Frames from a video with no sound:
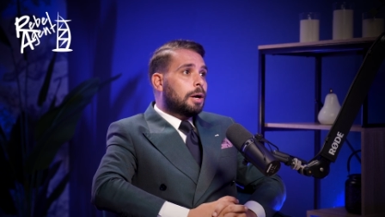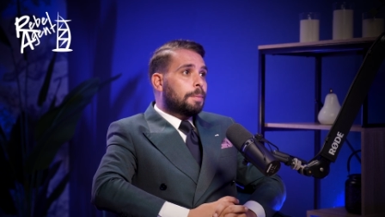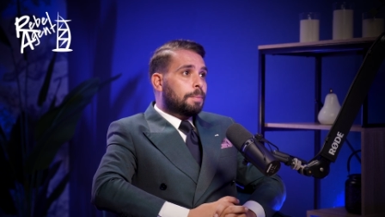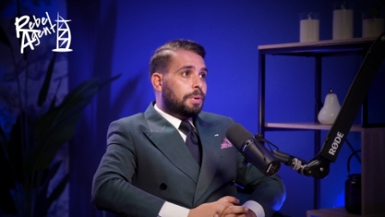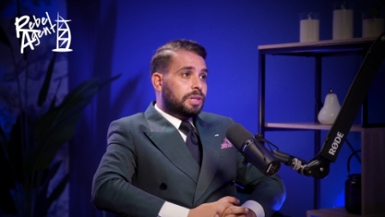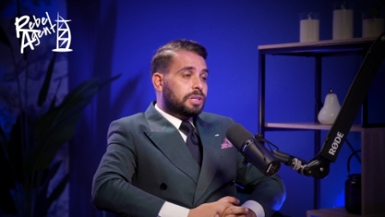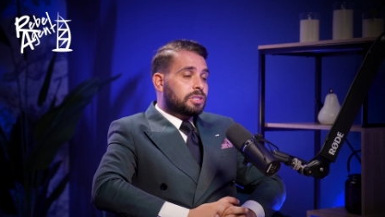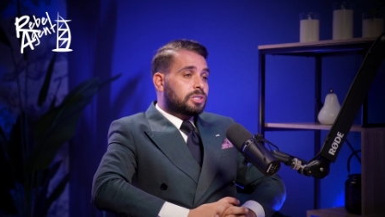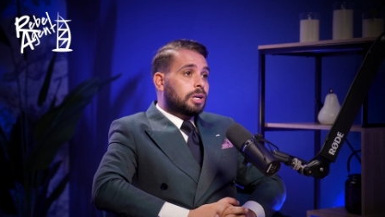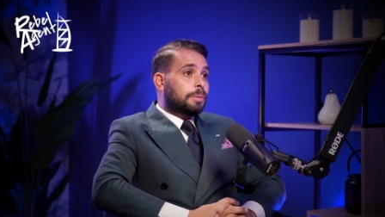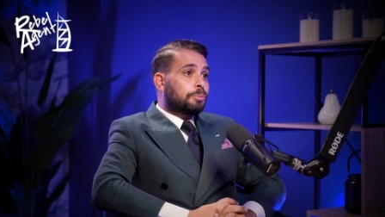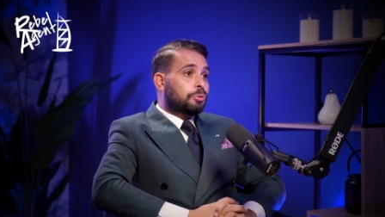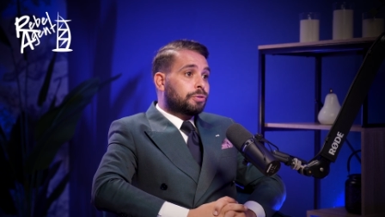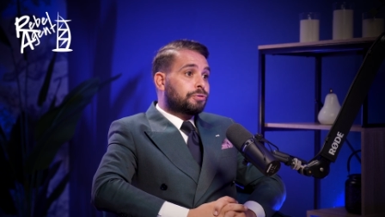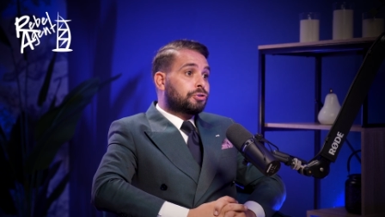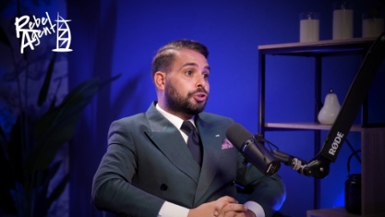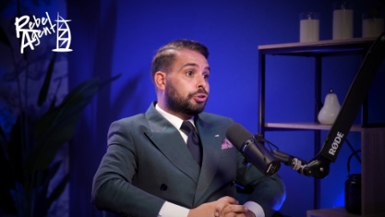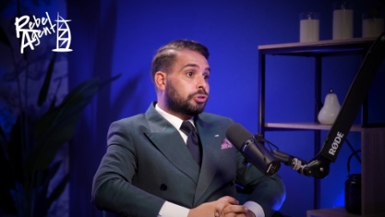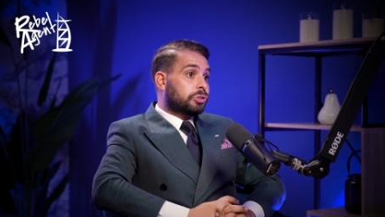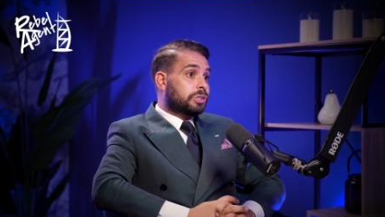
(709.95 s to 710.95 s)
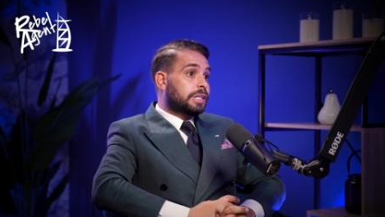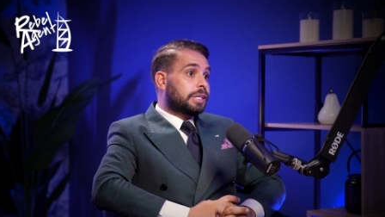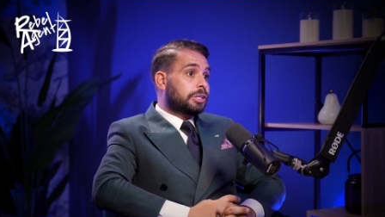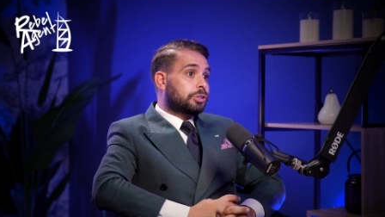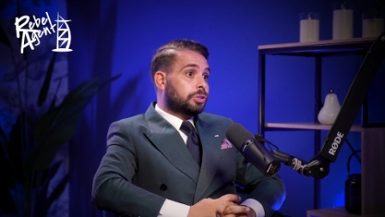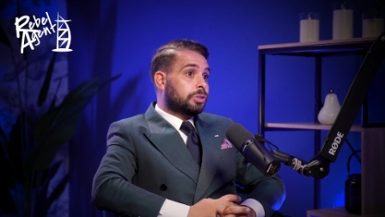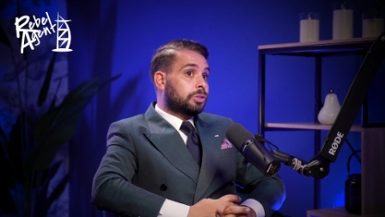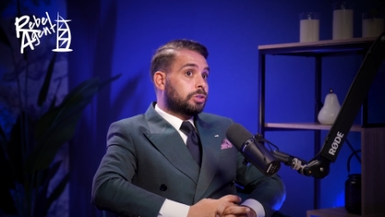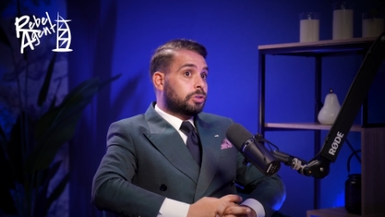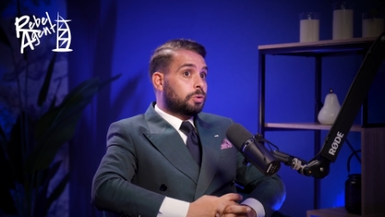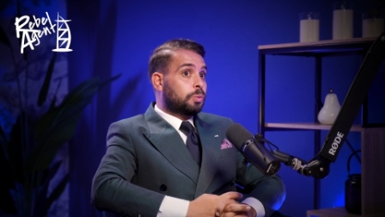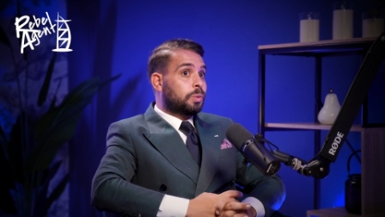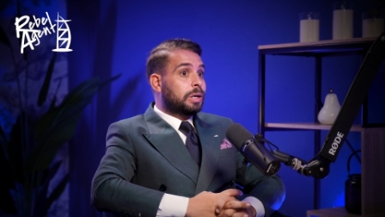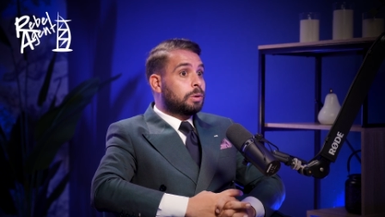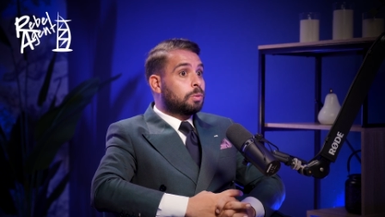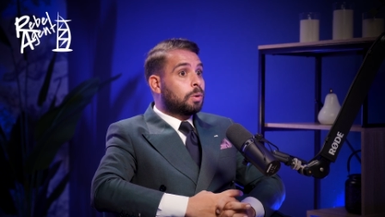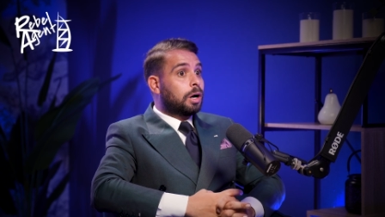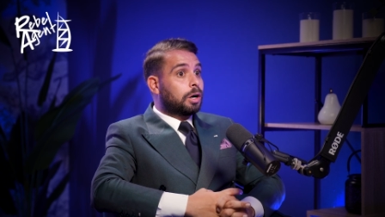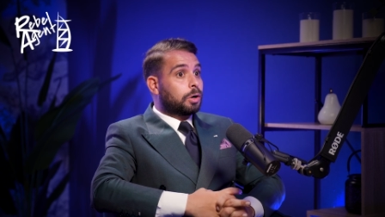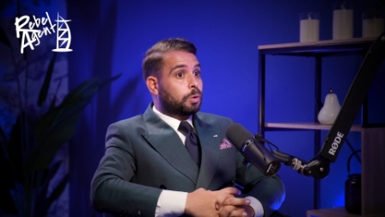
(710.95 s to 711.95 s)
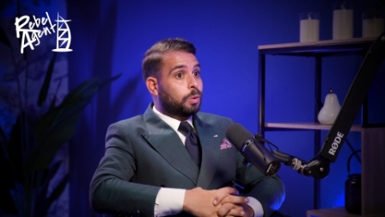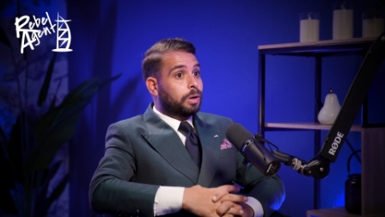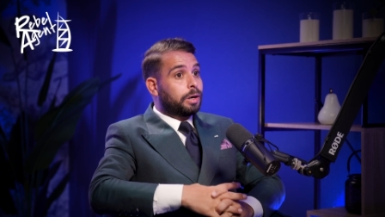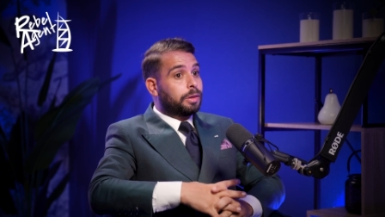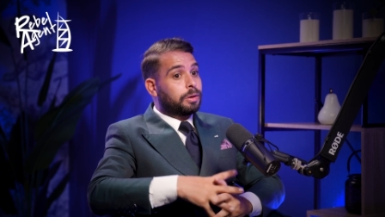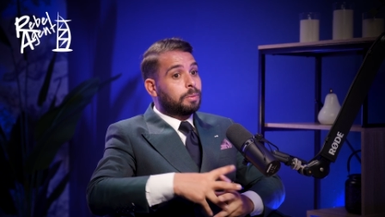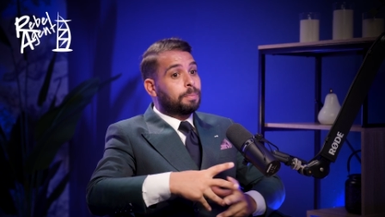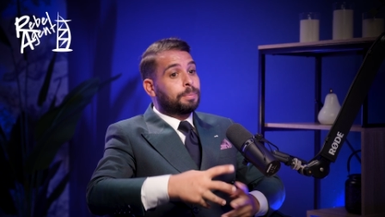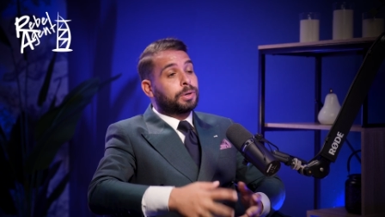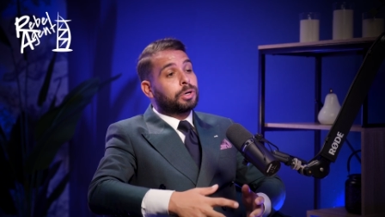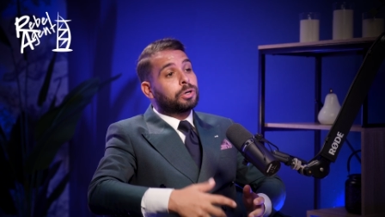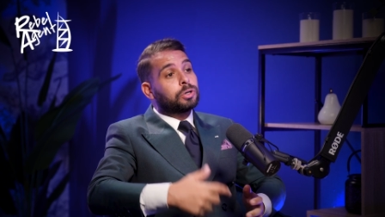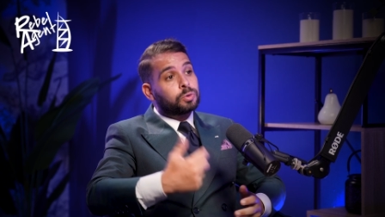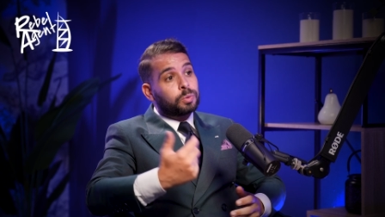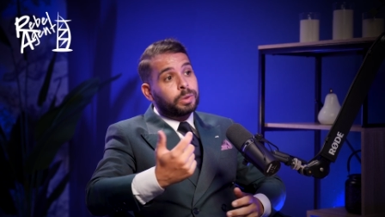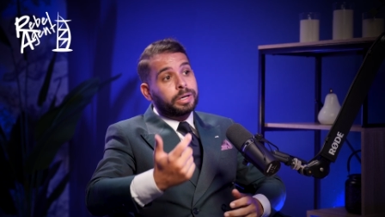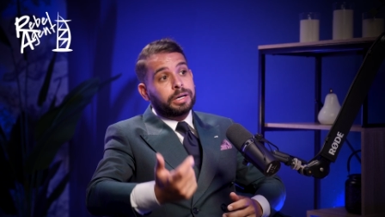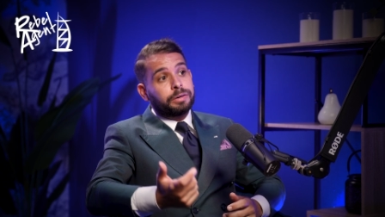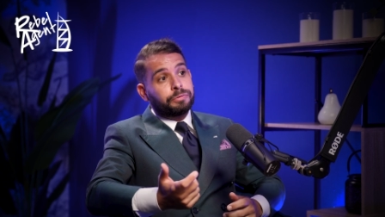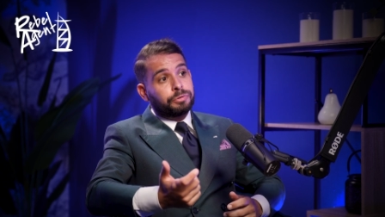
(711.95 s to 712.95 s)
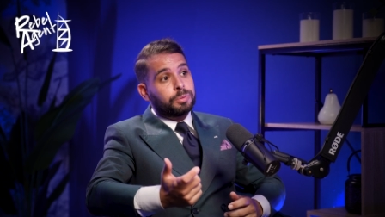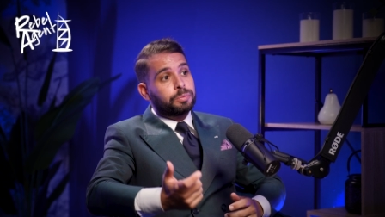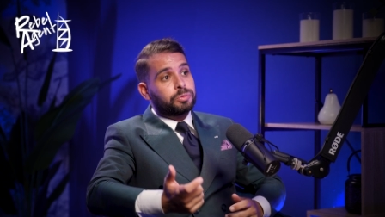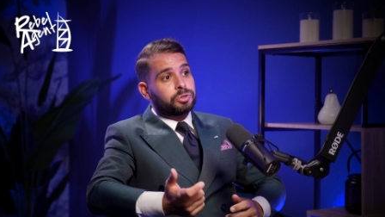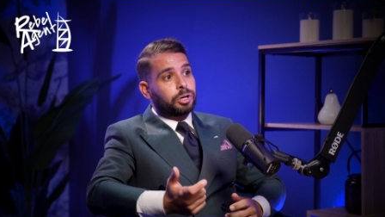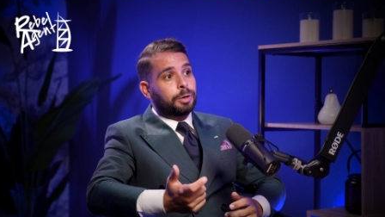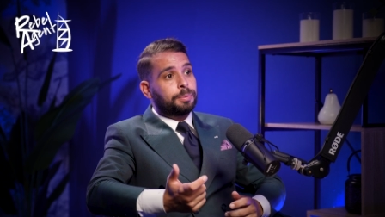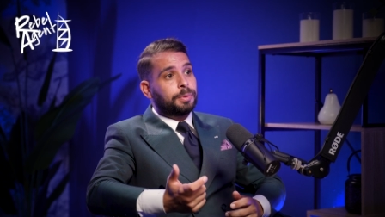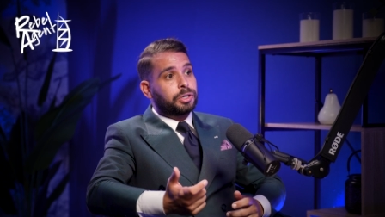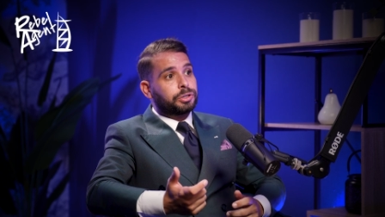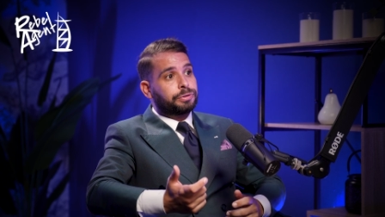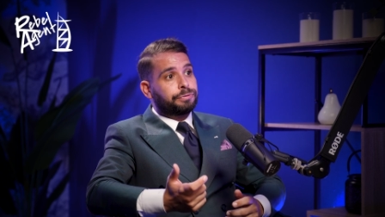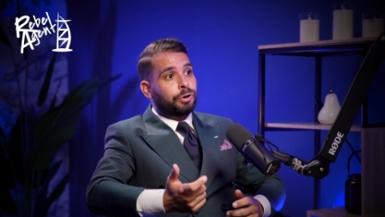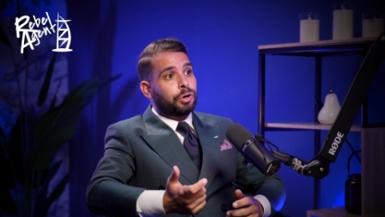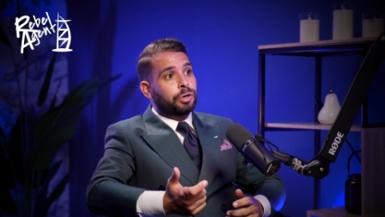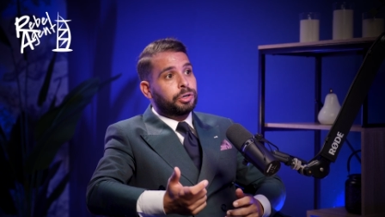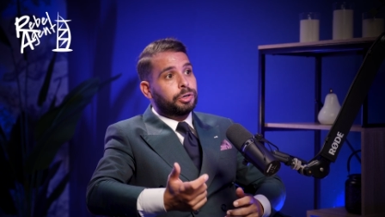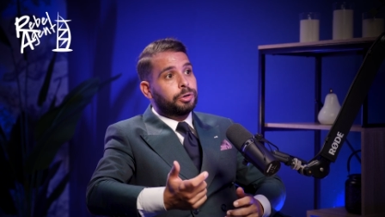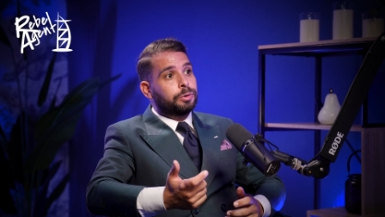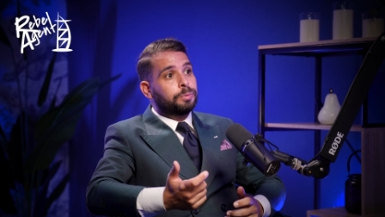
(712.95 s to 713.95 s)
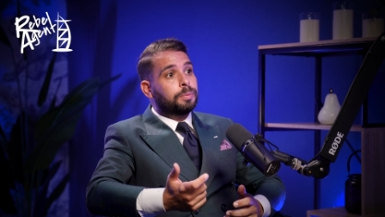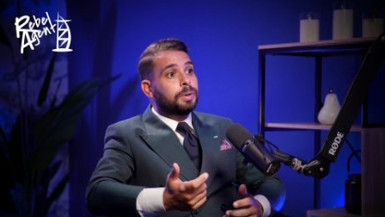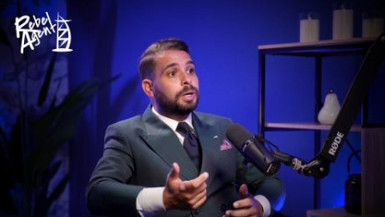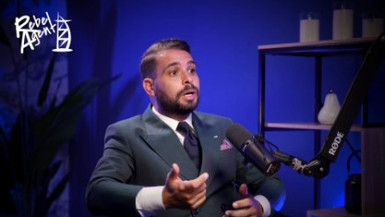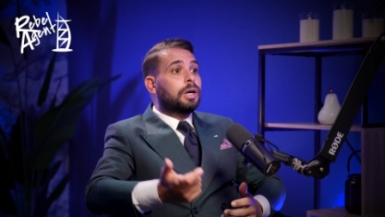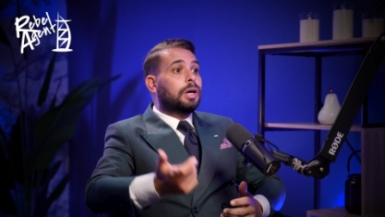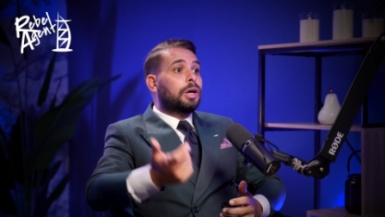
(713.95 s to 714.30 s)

But there's a number of jurisdictions that we work with, and because we give them so much volume,